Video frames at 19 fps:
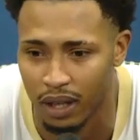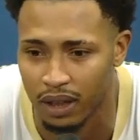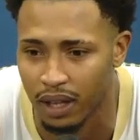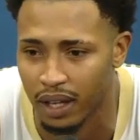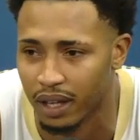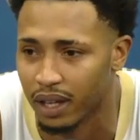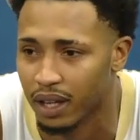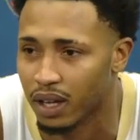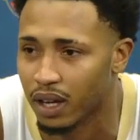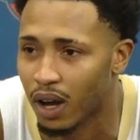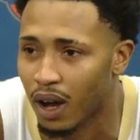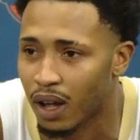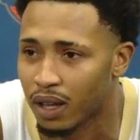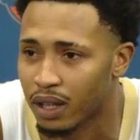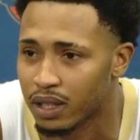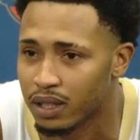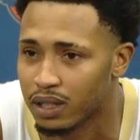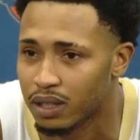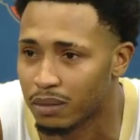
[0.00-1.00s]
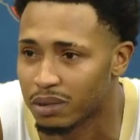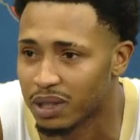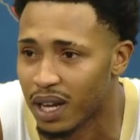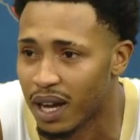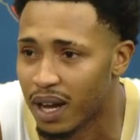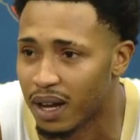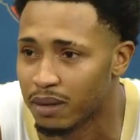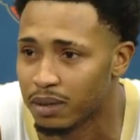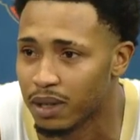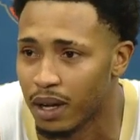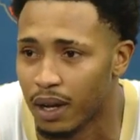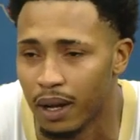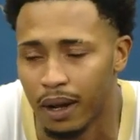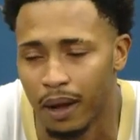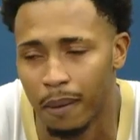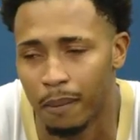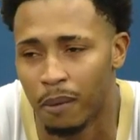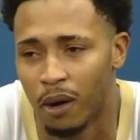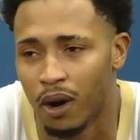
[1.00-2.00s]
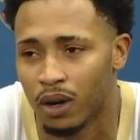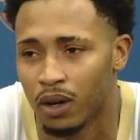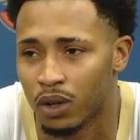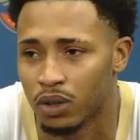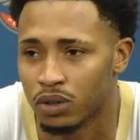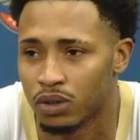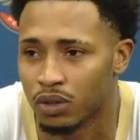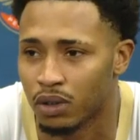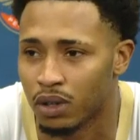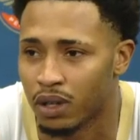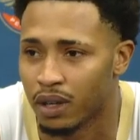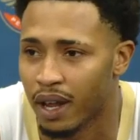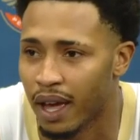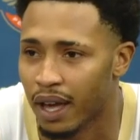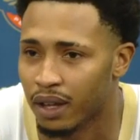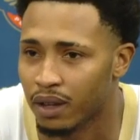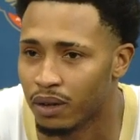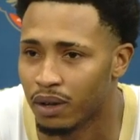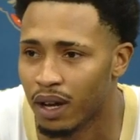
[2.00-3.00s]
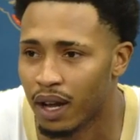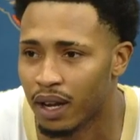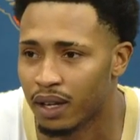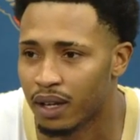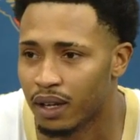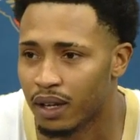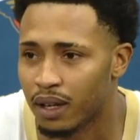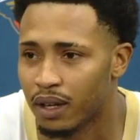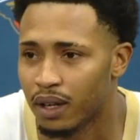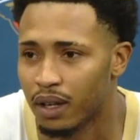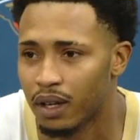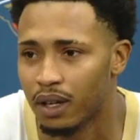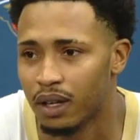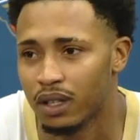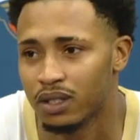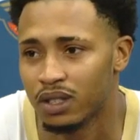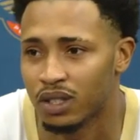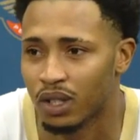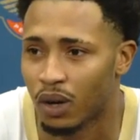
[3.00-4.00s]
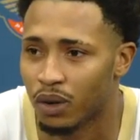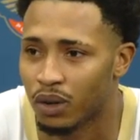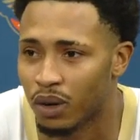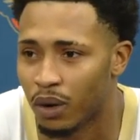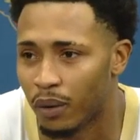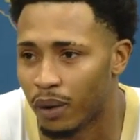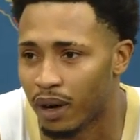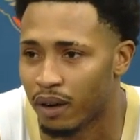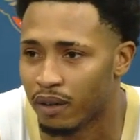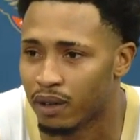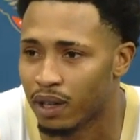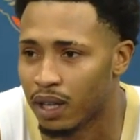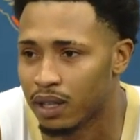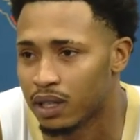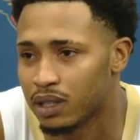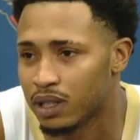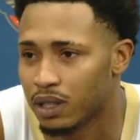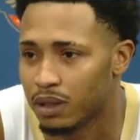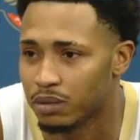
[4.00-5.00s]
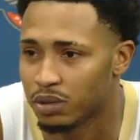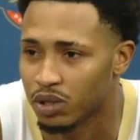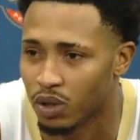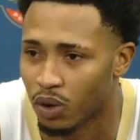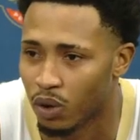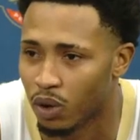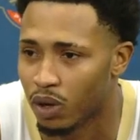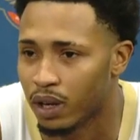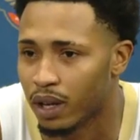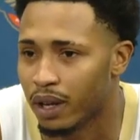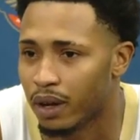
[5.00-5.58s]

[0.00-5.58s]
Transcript: I think in college sometimes ball goes through the net, you kind of sulk or whatever that the team scored.